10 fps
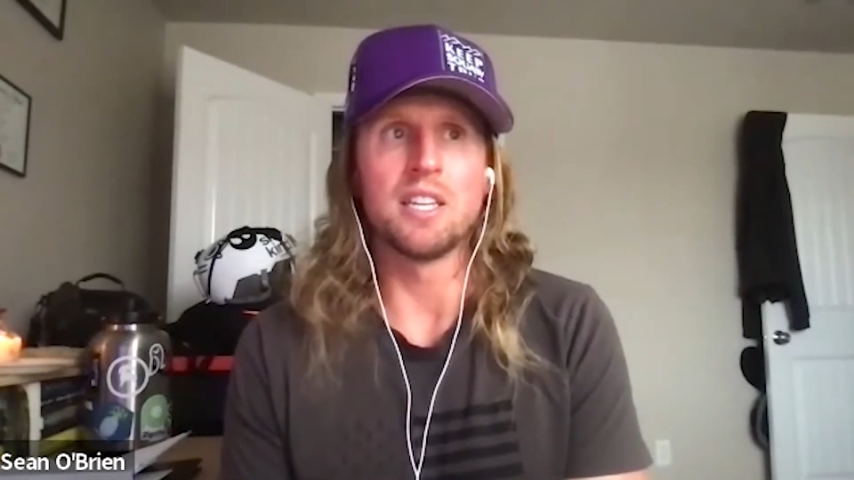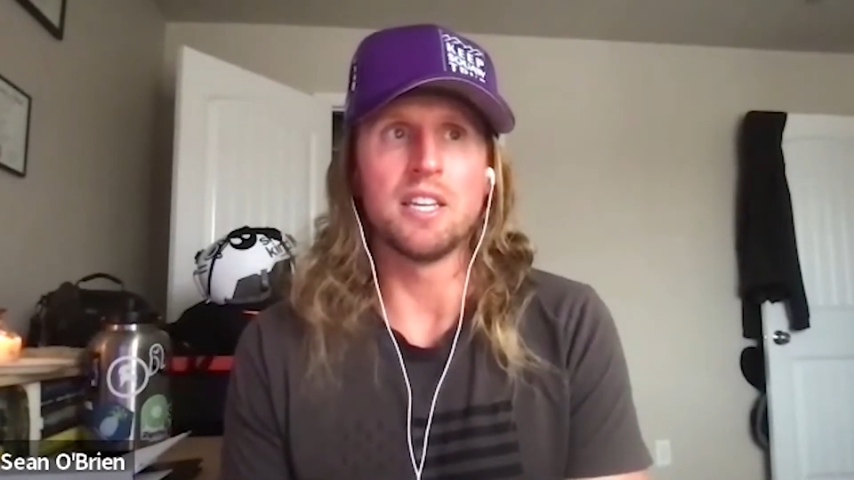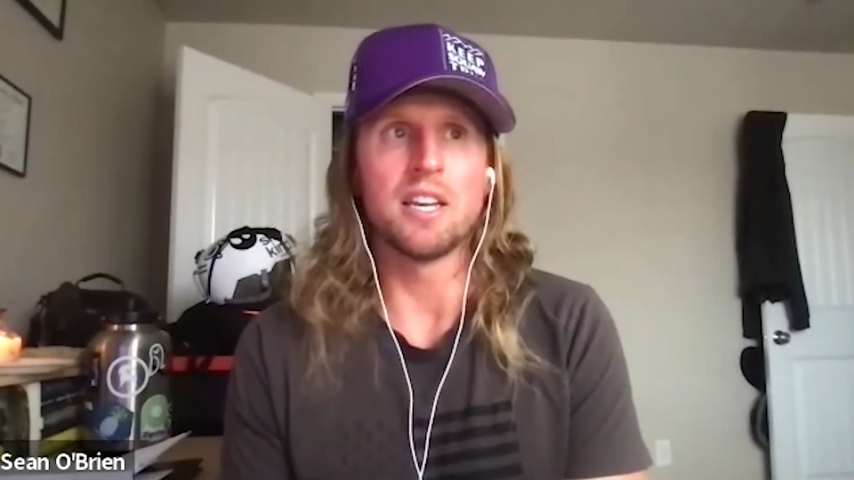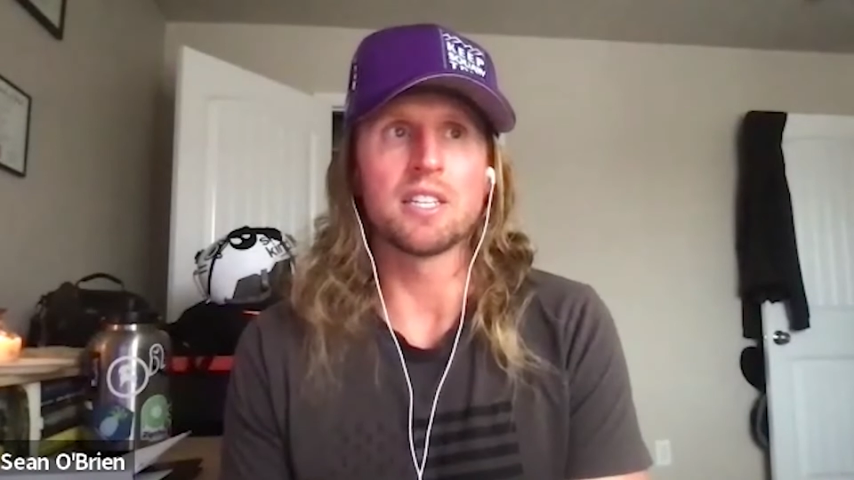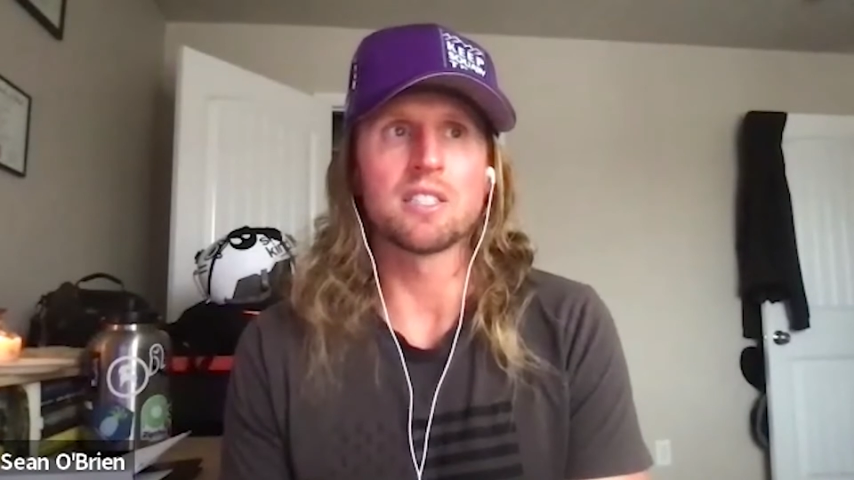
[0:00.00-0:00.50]

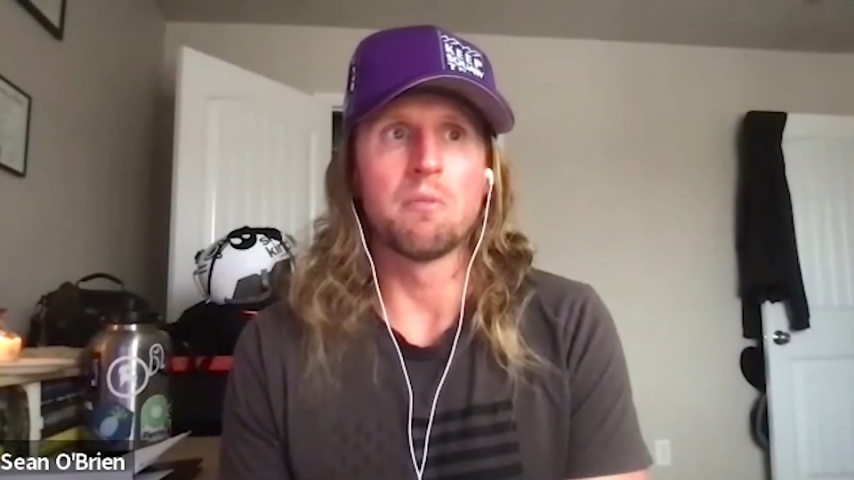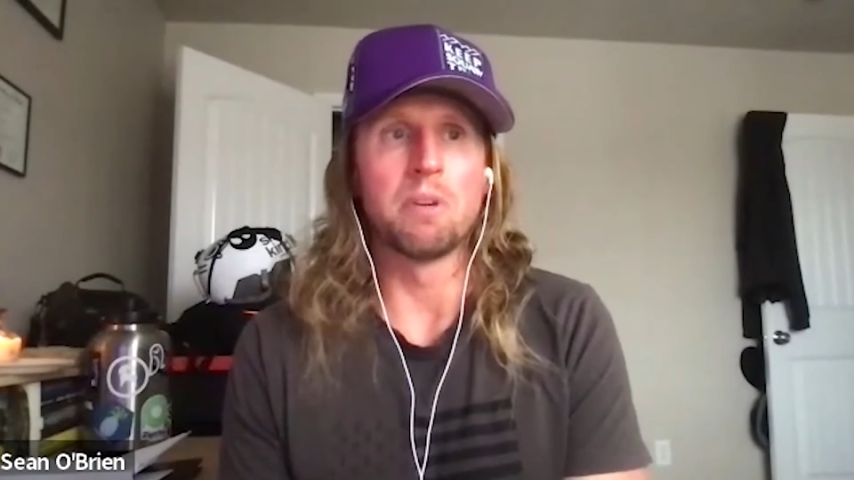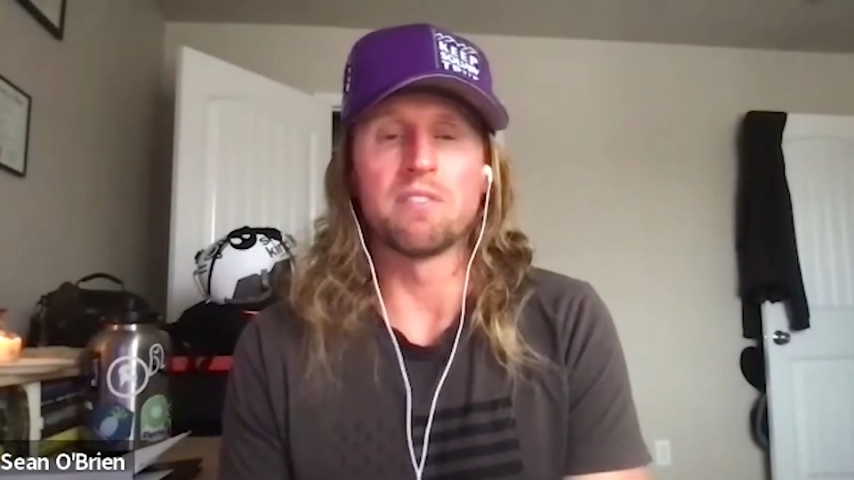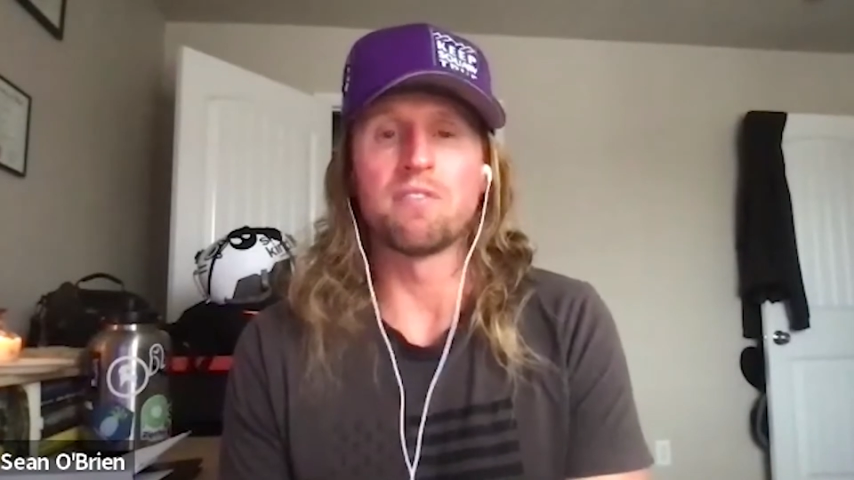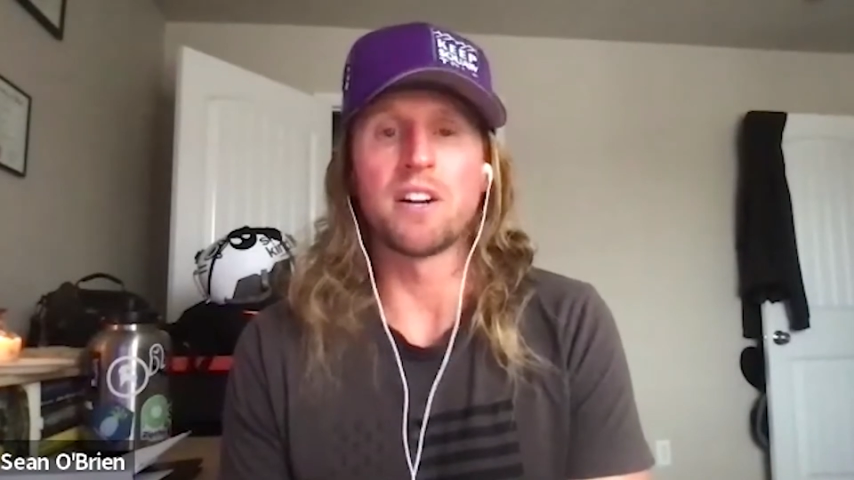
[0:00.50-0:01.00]
He has
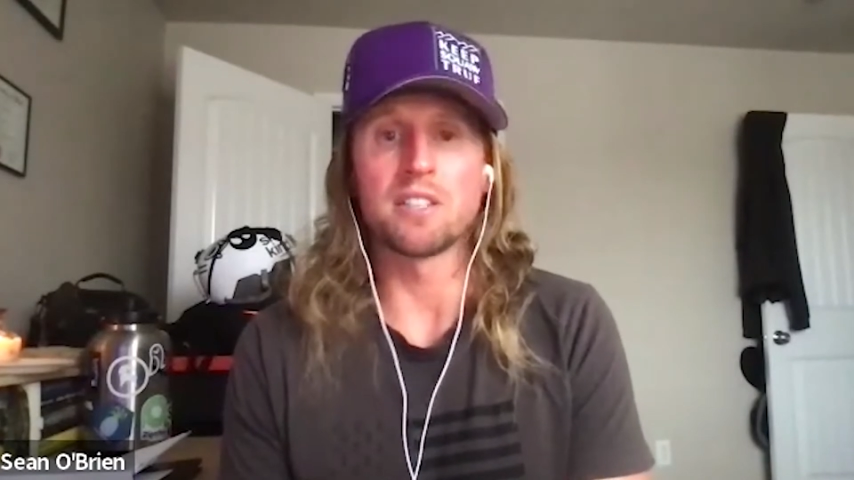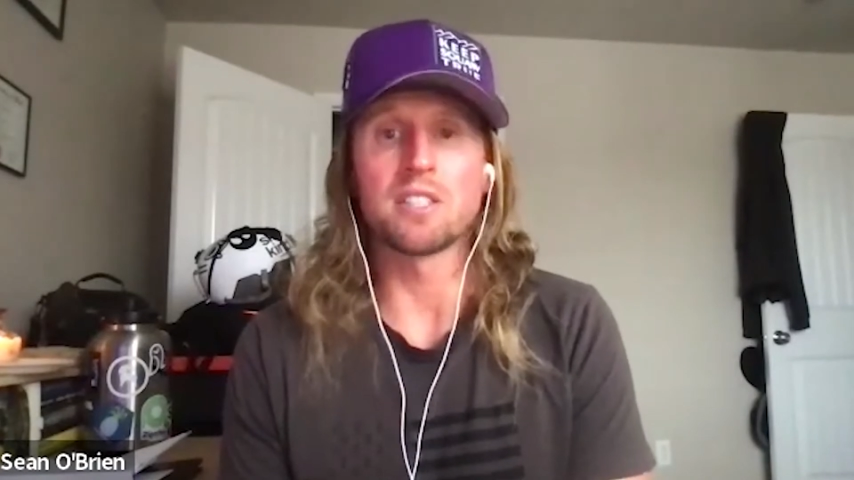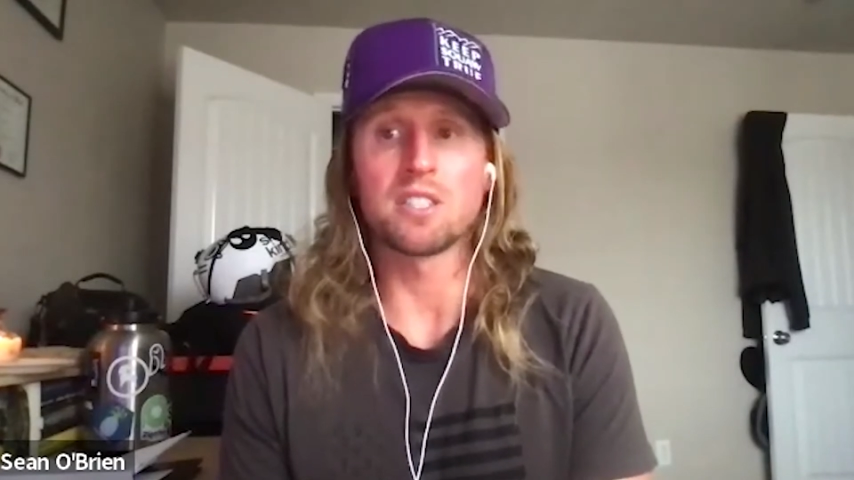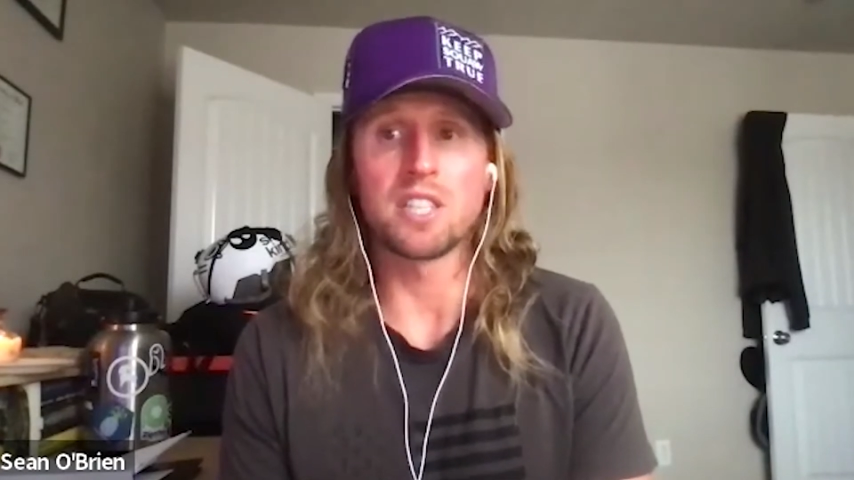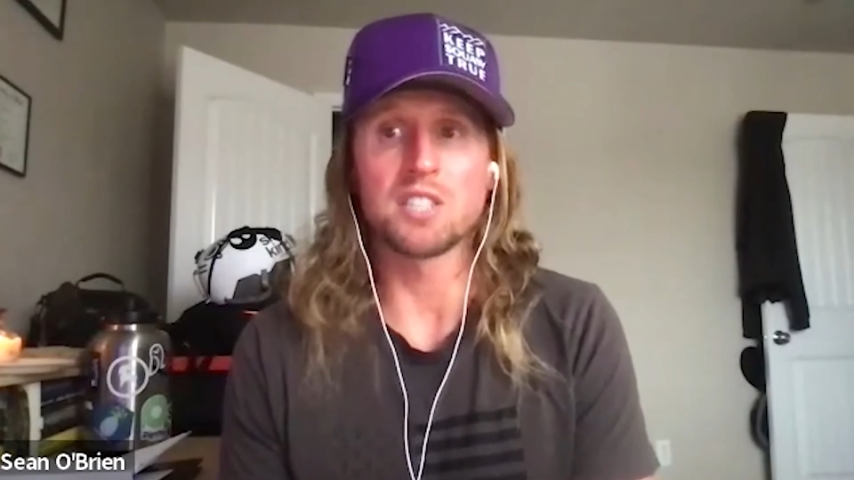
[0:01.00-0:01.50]
been fairly
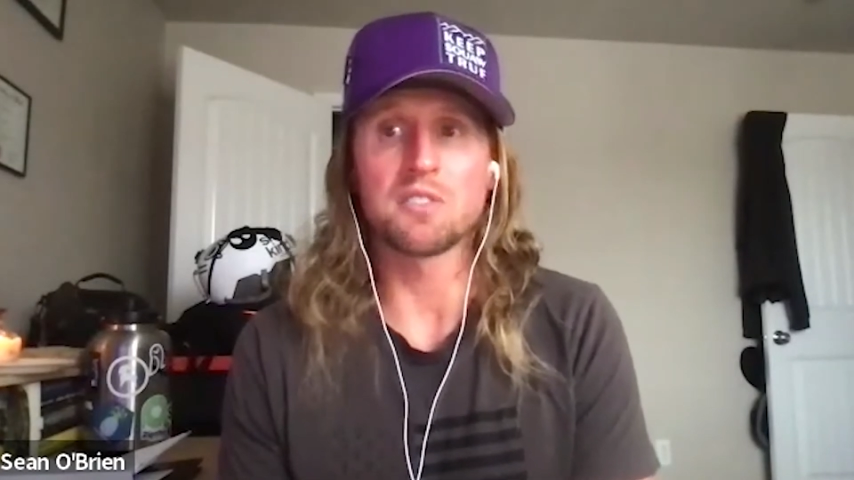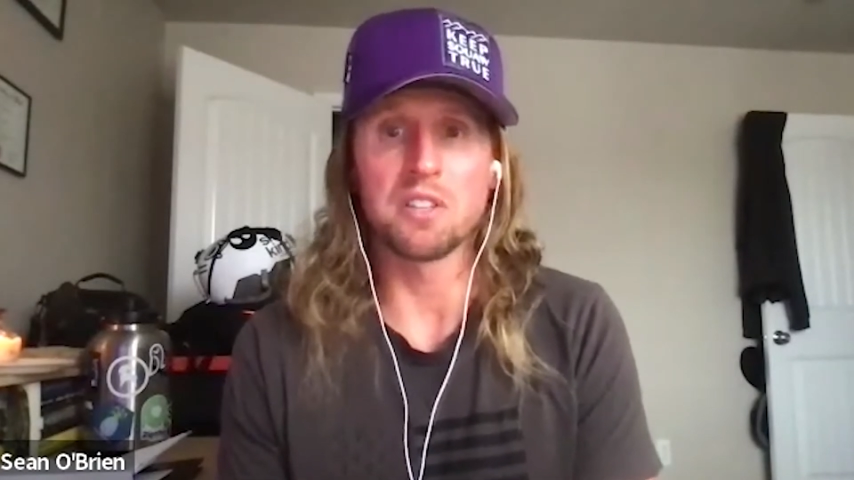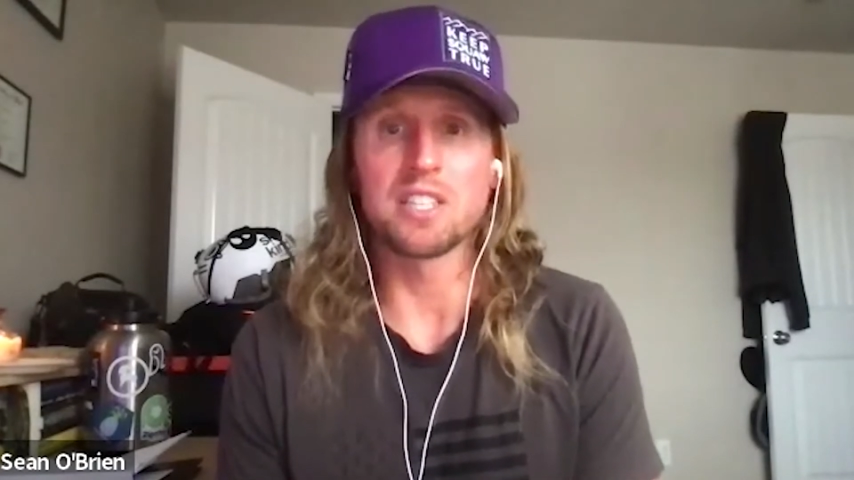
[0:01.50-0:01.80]
successful